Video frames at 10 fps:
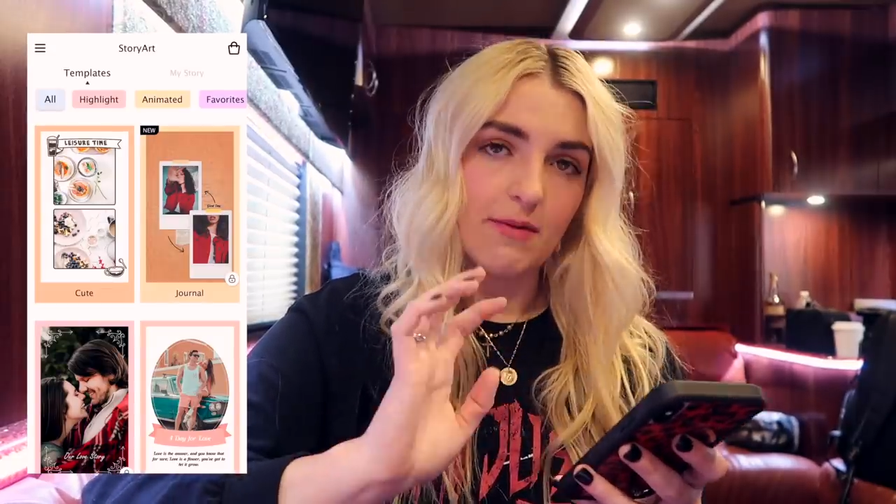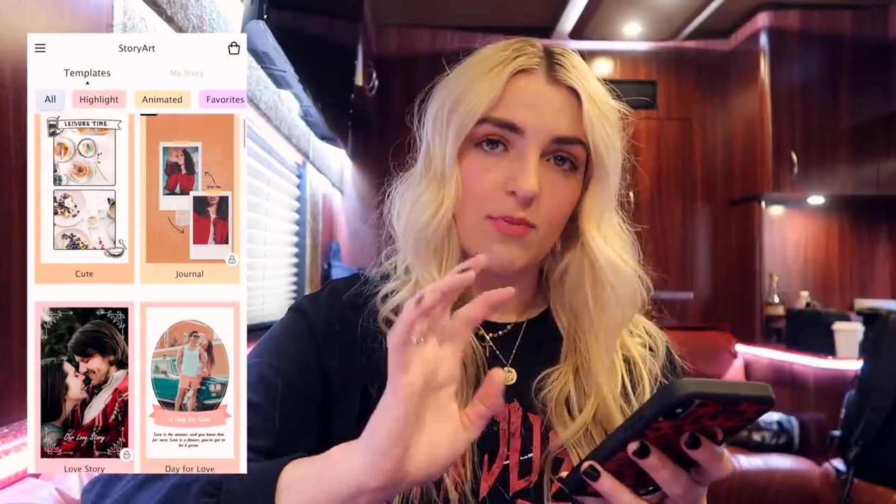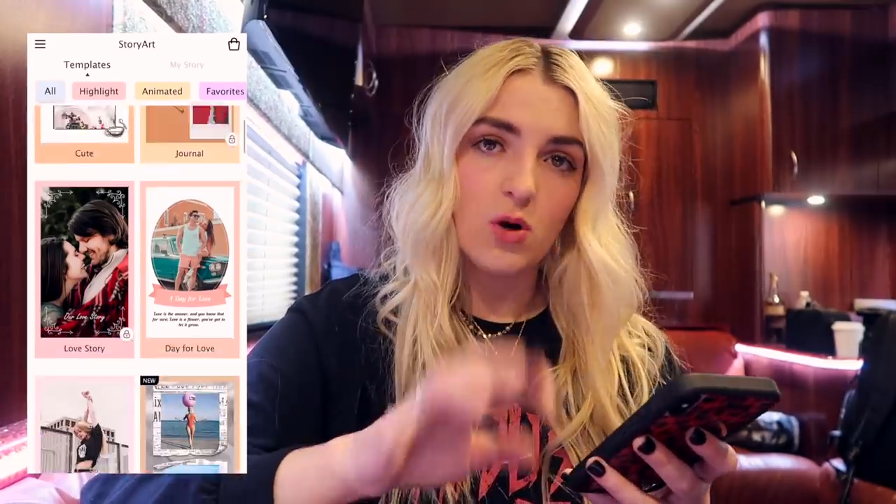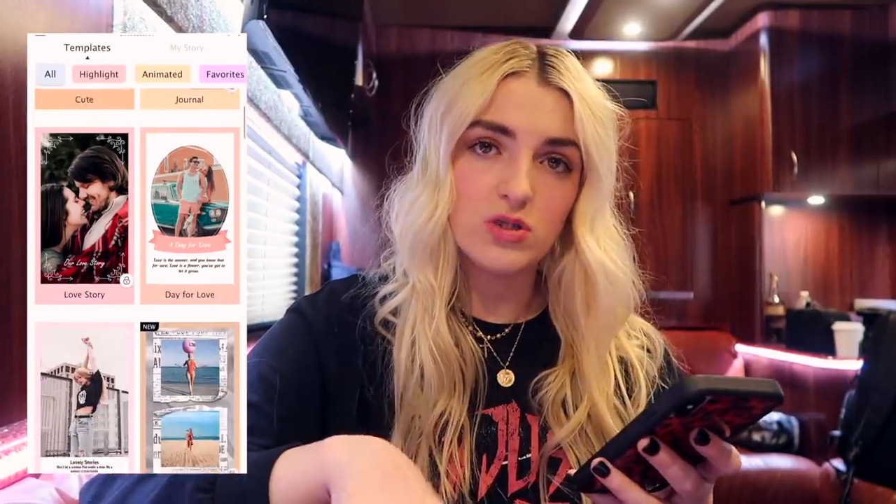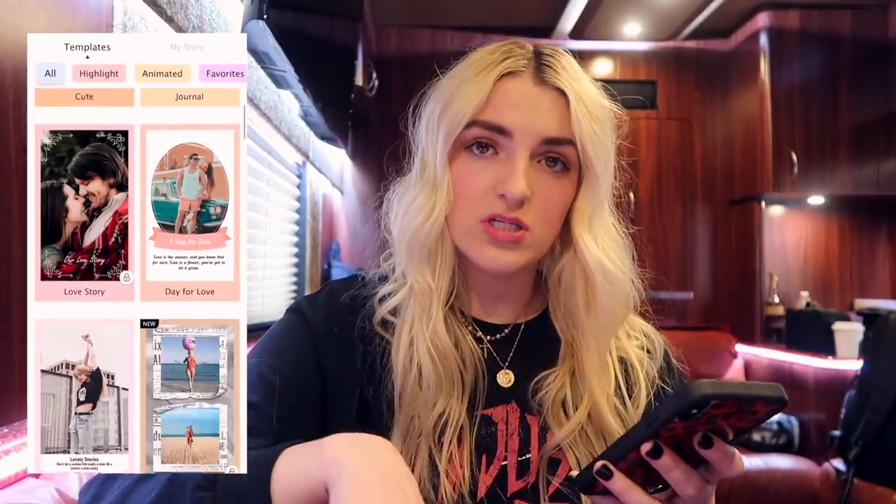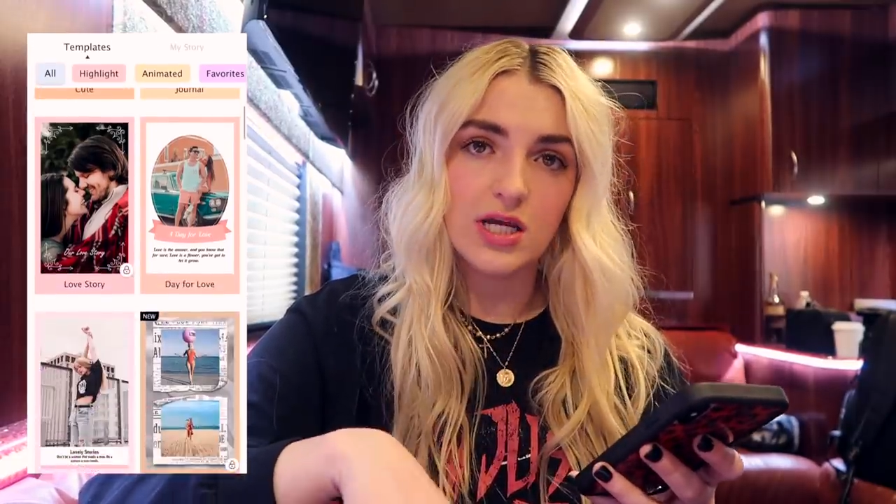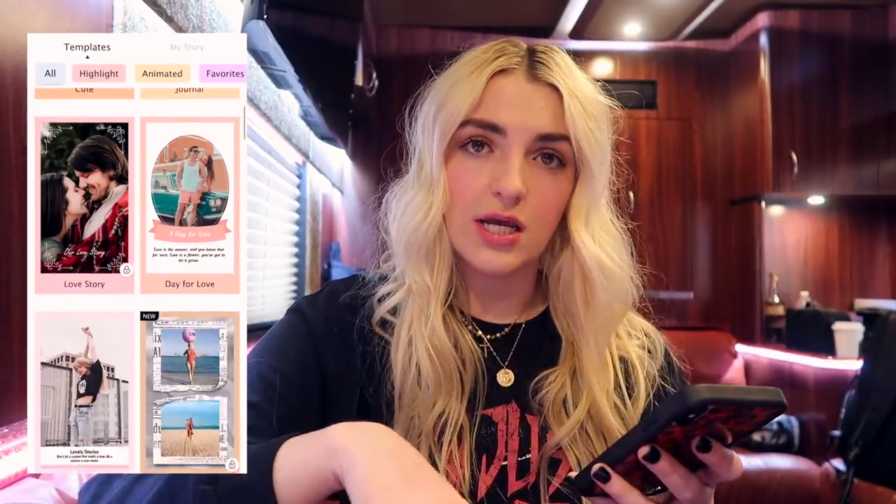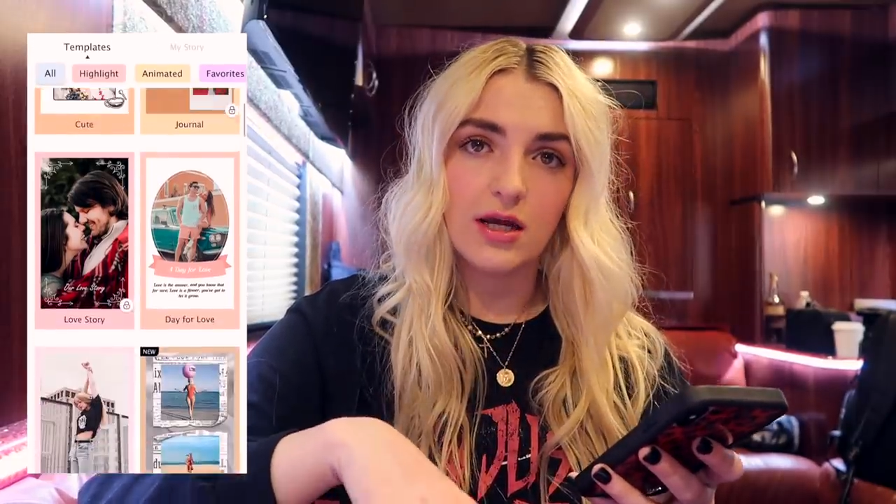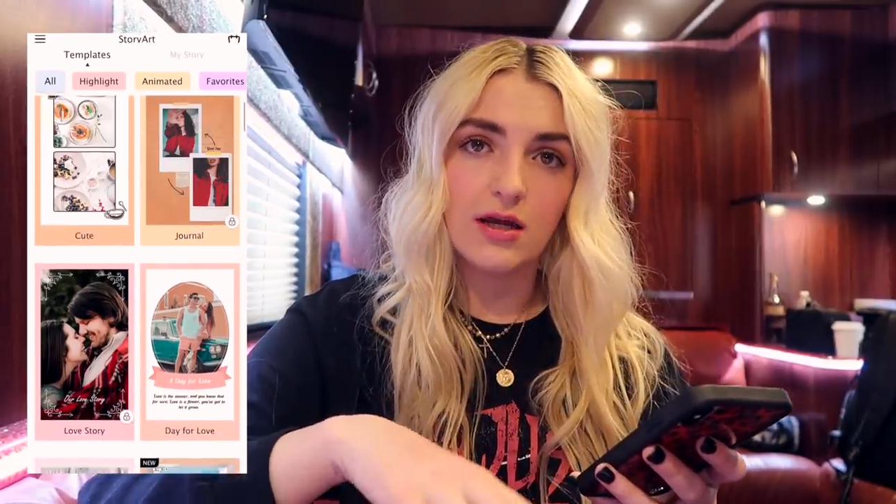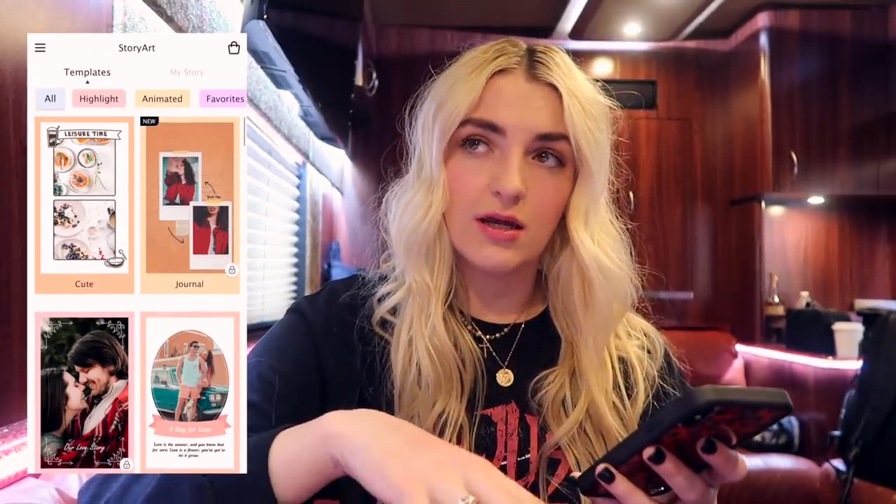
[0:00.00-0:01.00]
I'm
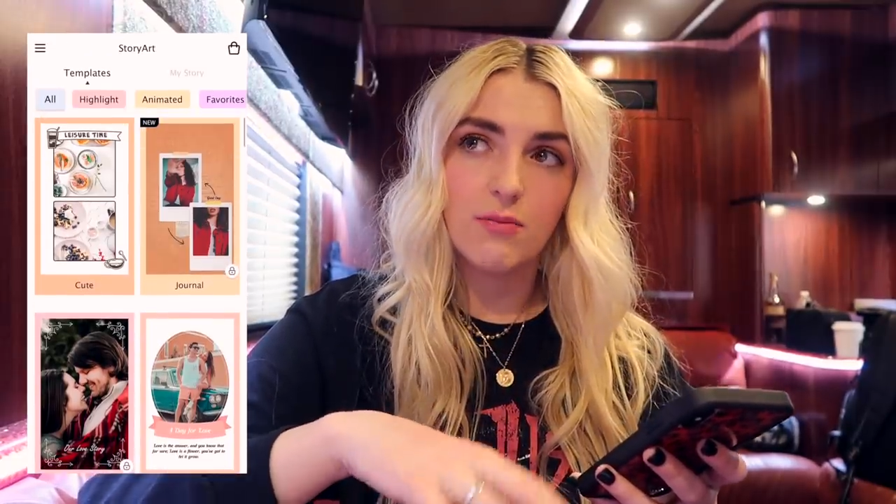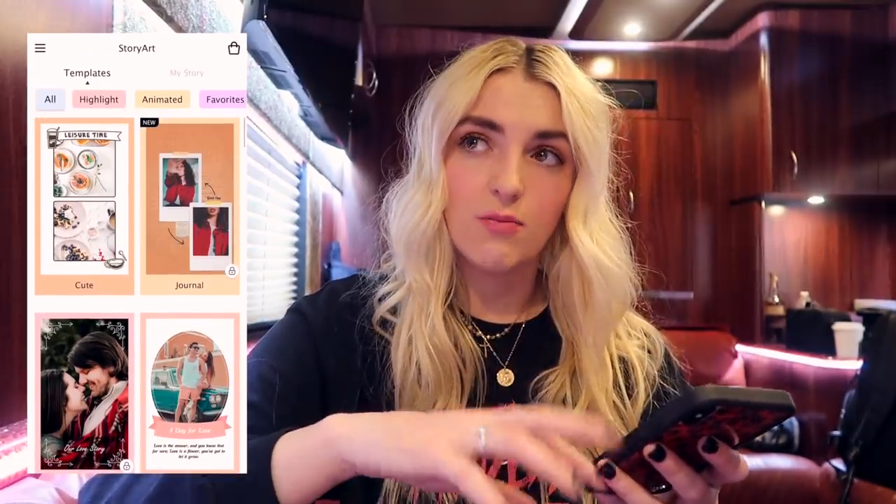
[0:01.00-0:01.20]
posting